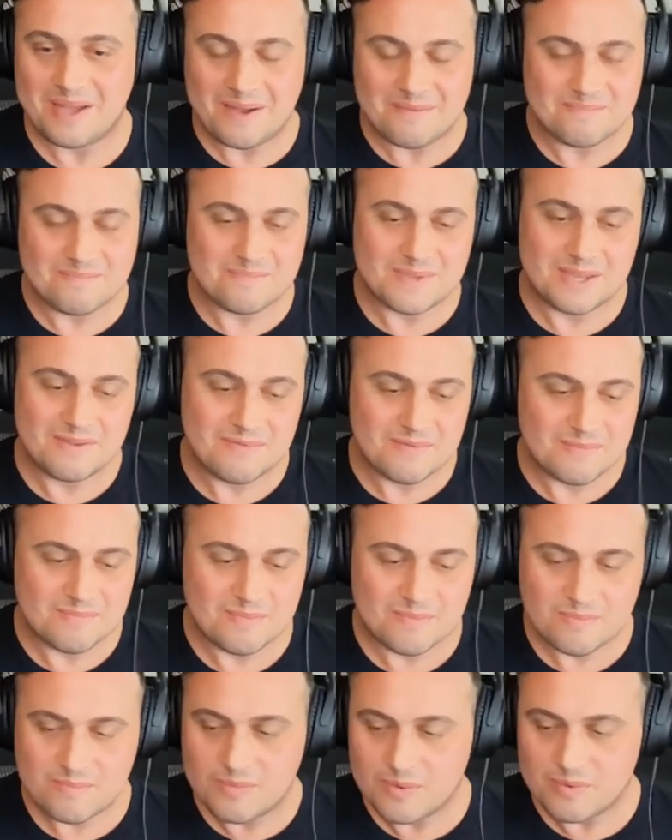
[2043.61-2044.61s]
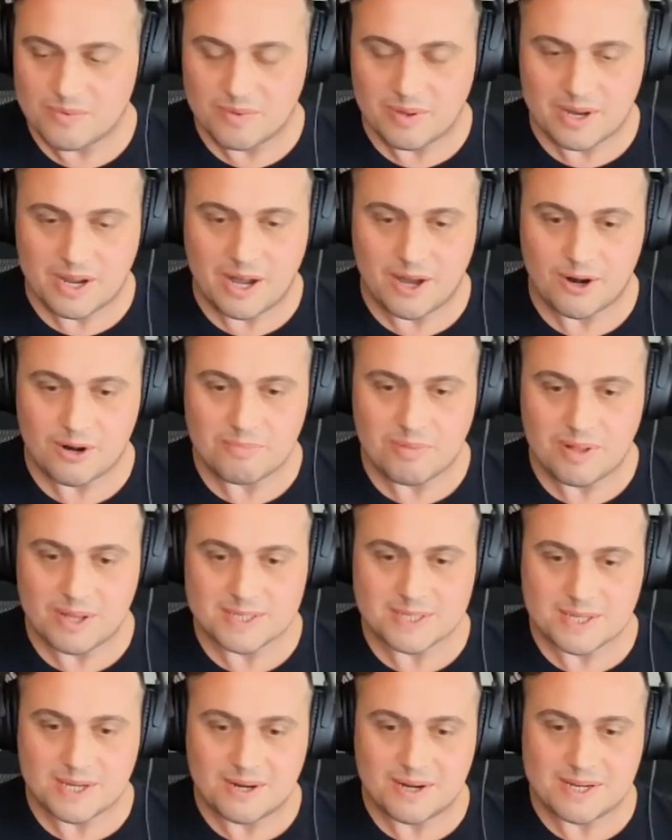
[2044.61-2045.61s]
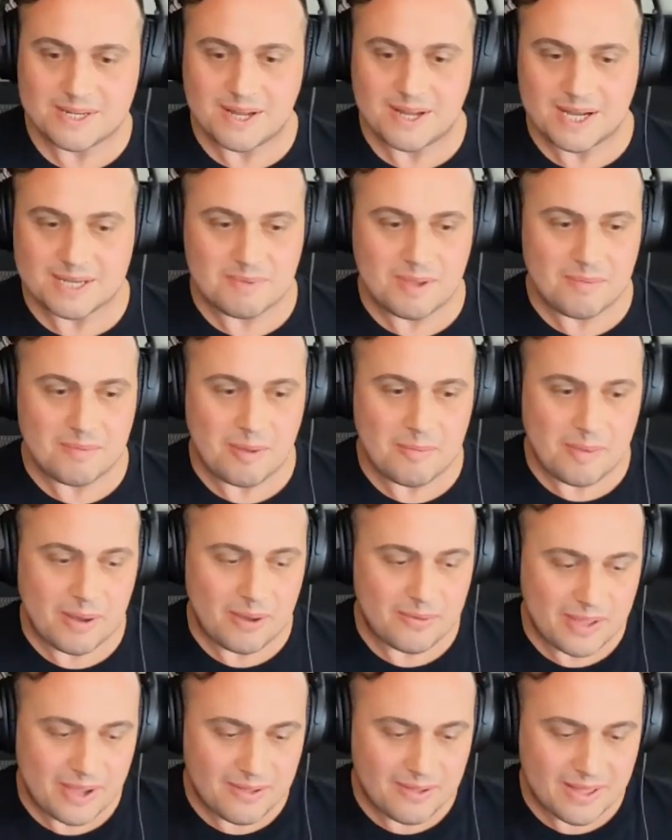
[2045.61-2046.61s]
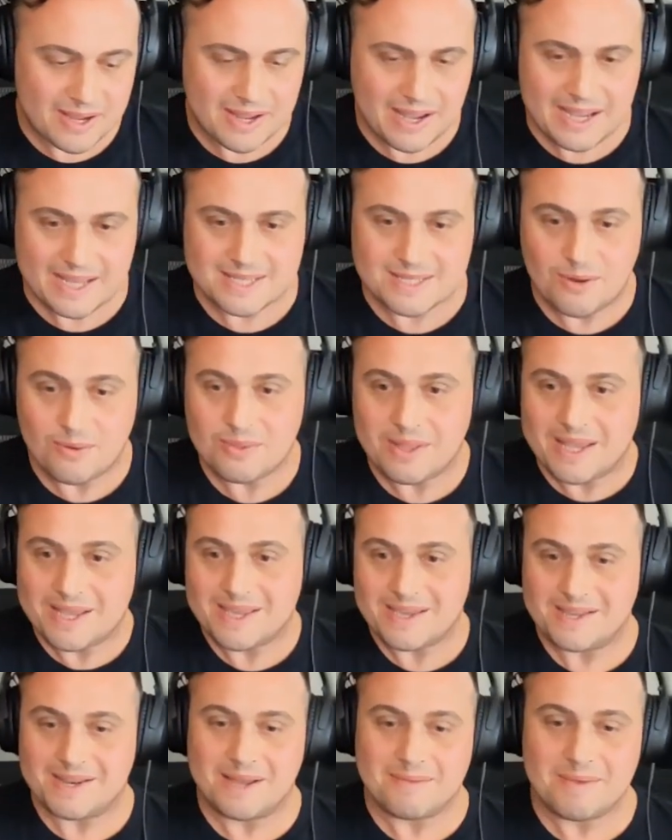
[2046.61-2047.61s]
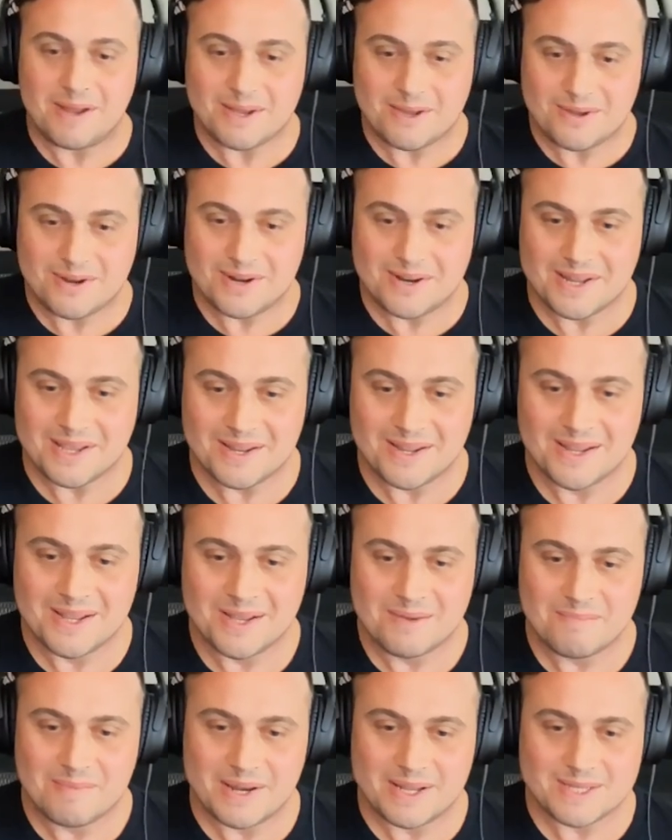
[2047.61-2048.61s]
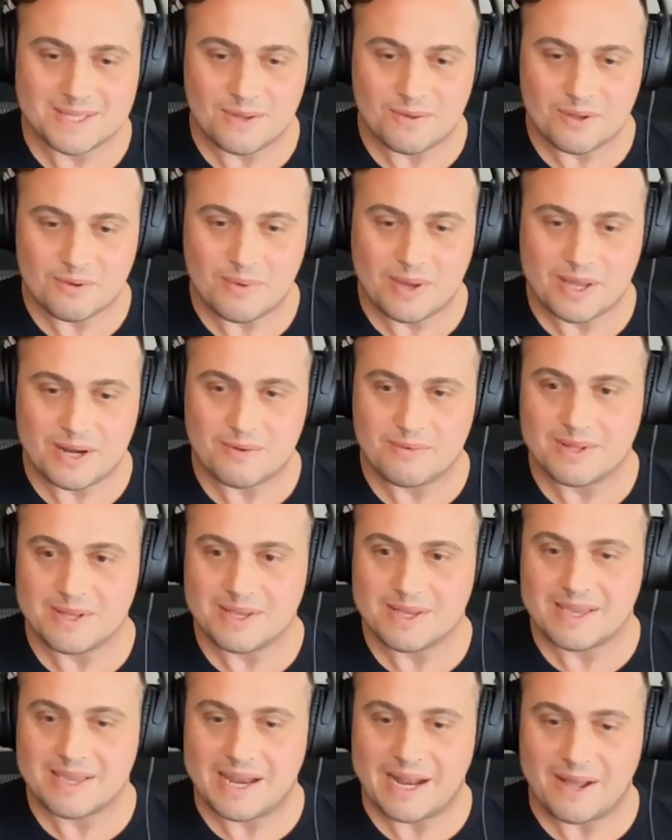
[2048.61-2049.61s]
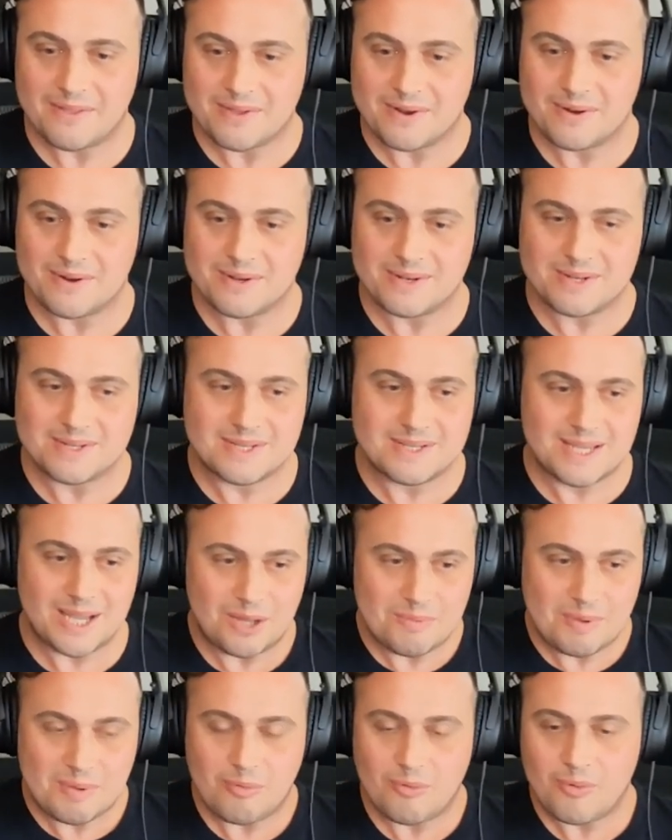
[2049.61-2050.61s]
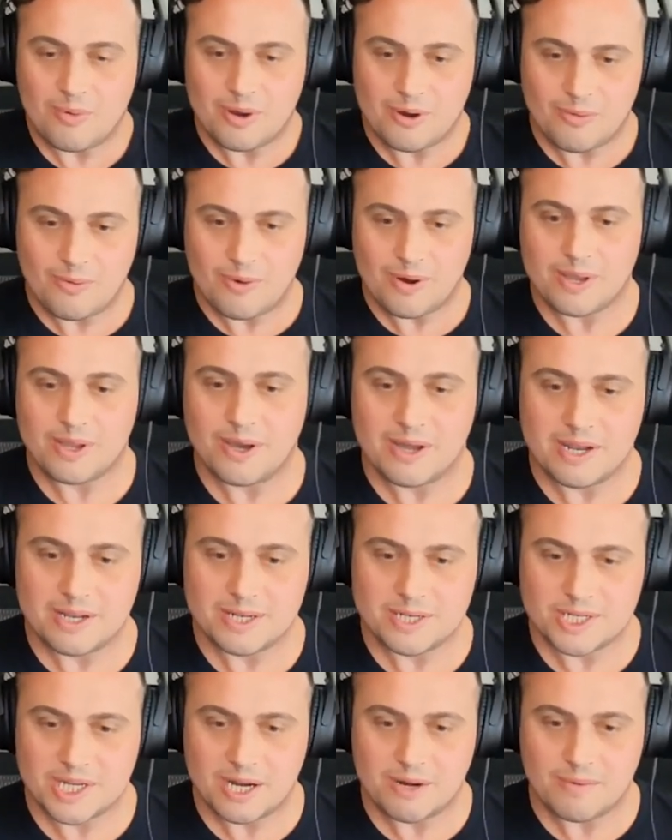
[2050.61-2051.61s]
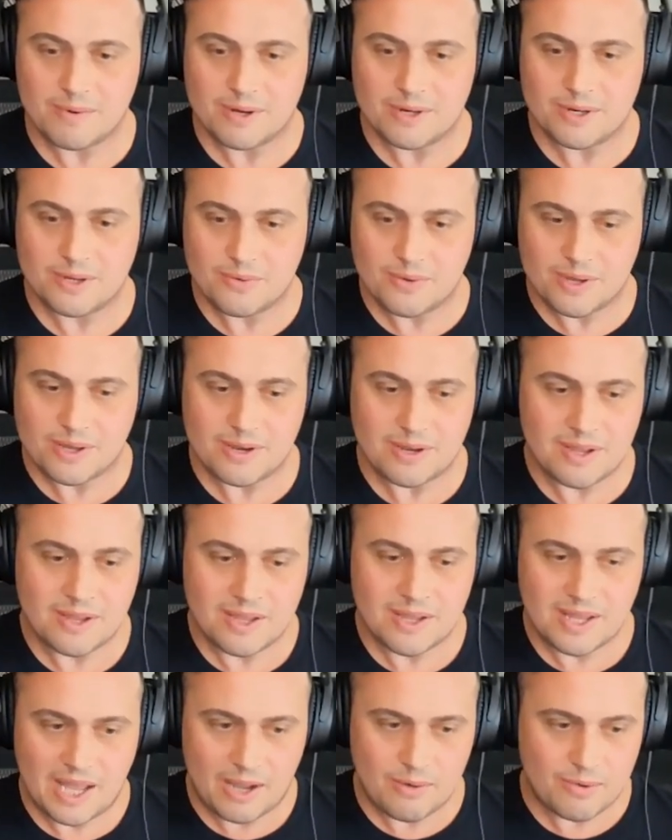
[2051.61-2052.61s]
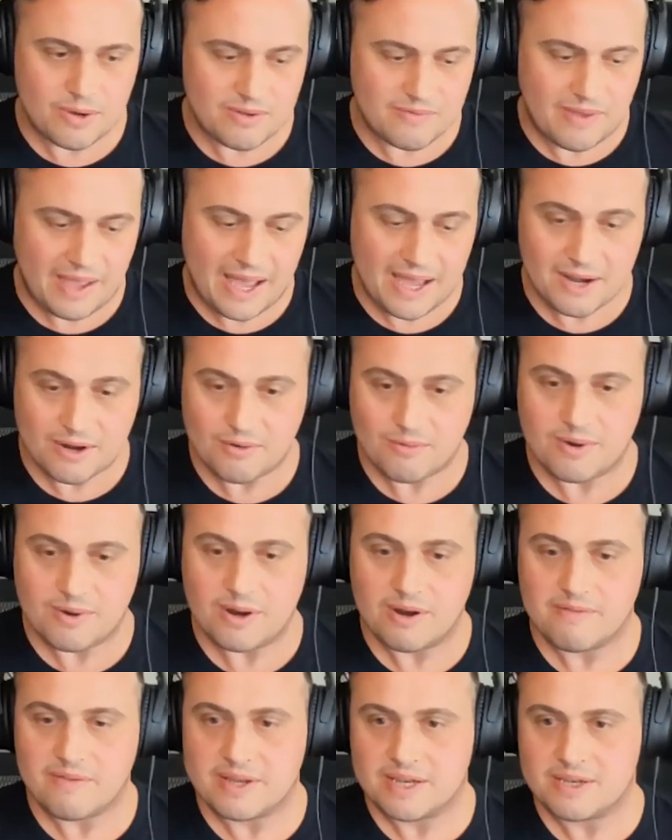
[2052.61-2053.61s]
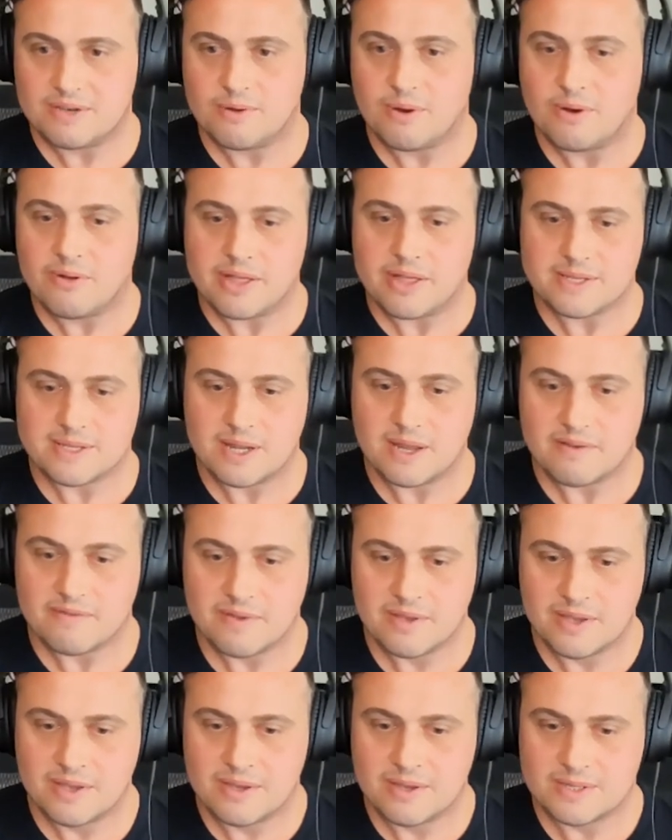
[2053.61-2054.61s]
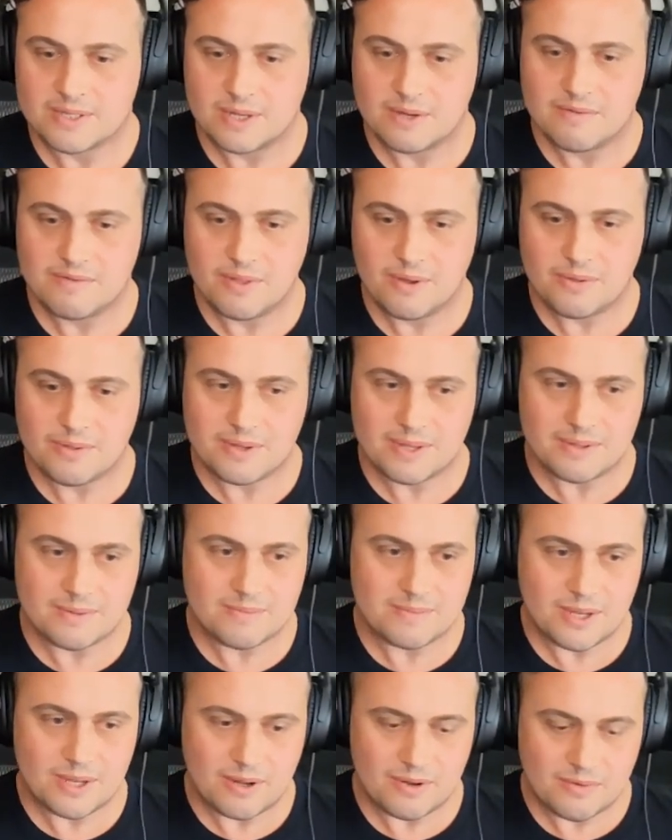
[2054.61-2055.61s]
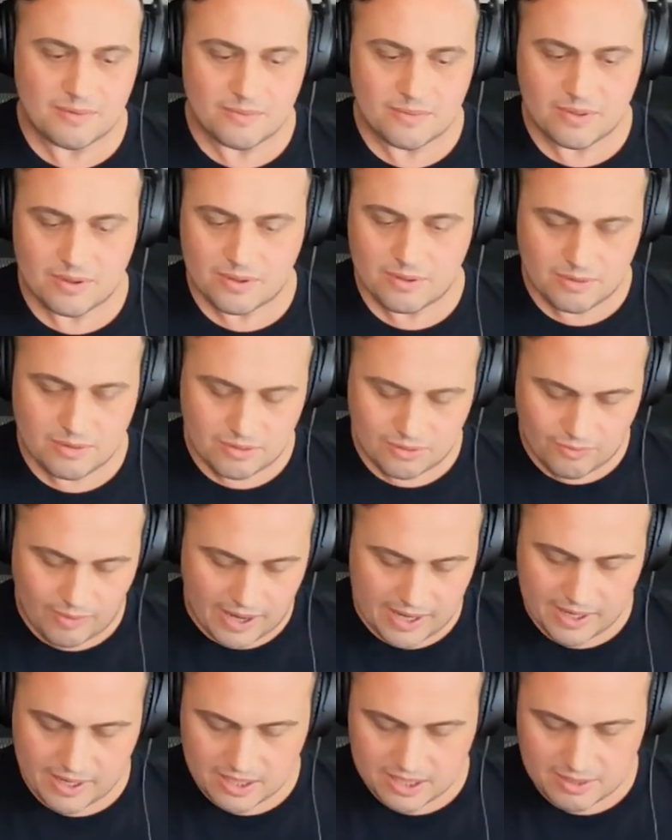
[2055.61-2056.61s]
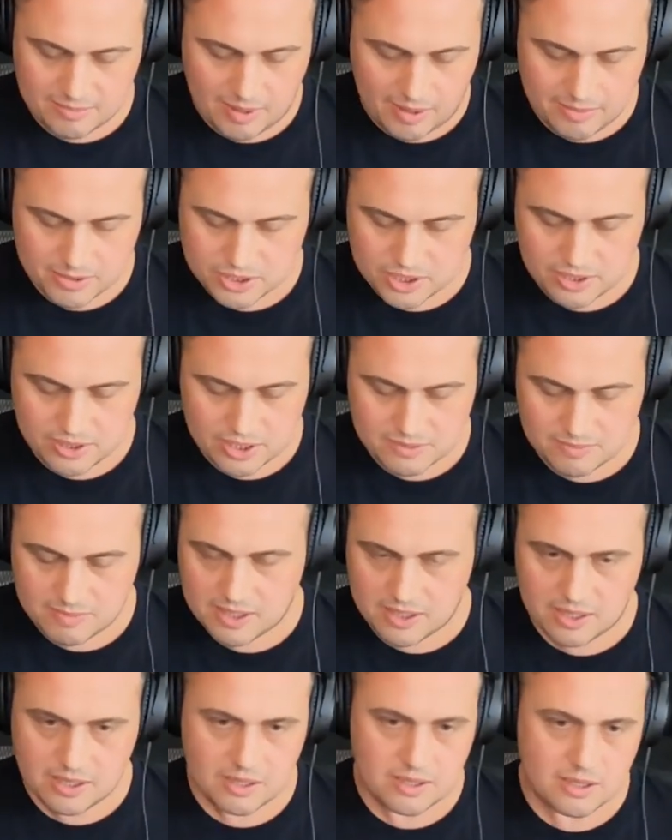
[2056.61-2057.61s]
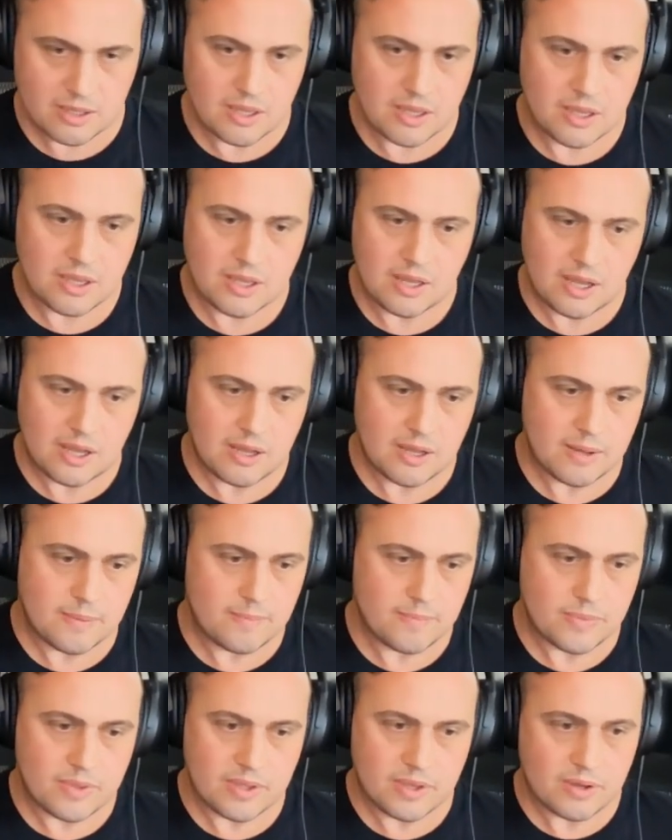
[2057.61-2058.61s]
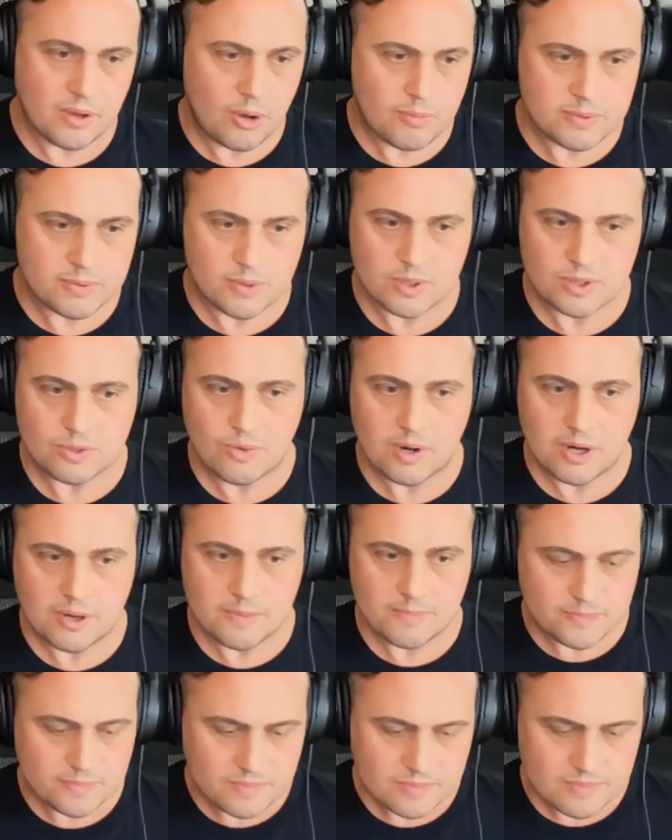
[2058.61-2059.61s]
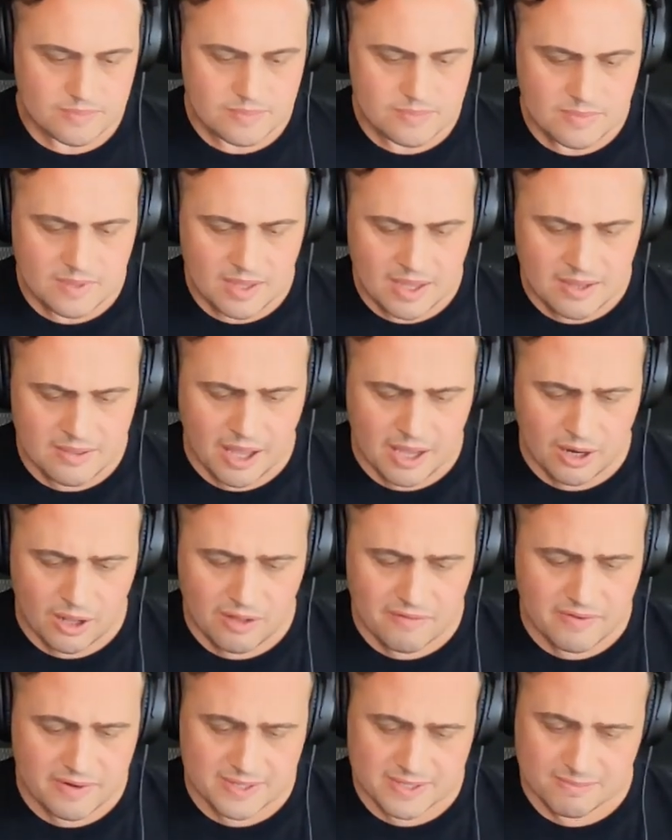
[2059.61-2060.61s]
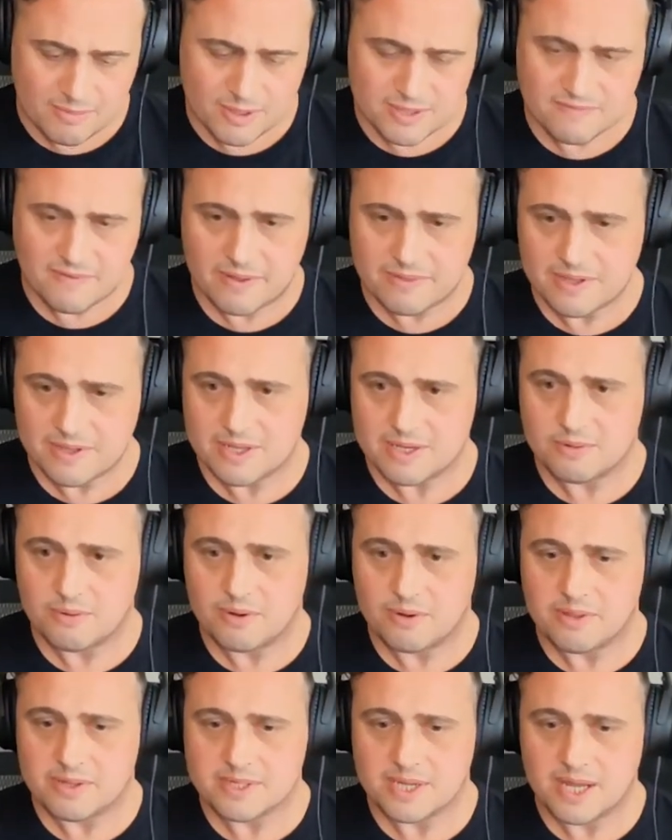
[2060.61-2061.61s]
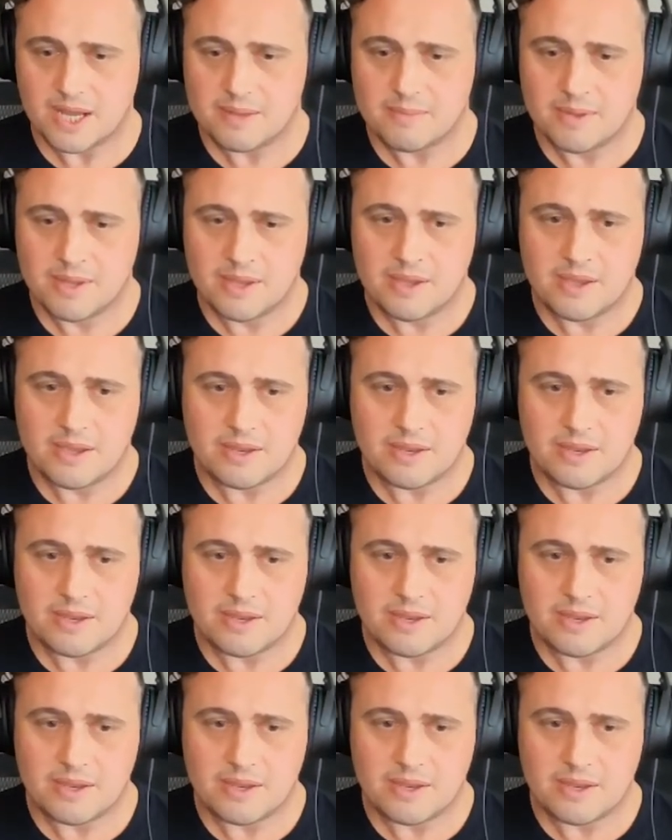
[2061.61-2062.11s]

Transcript: Uh, even with like 100 plus security talks behind my belt now like i don't like it i'm not good at it but it's the only way to really get out there and tell people what you're working on and share what you're doing and i wouldn't have had a career if i didn't do all that stuff so even though the you know the the writing, the publishing, the speaking, um, the open source work, not all of it is the most fun thing to do all the time.